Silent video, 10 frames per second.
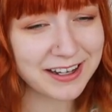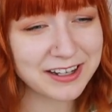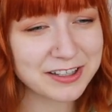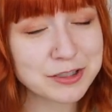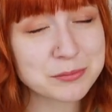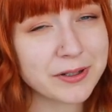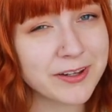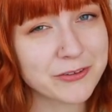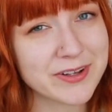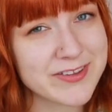Um, but
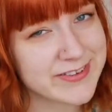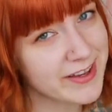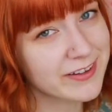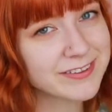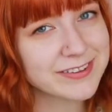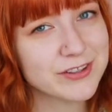otherwise, yeah,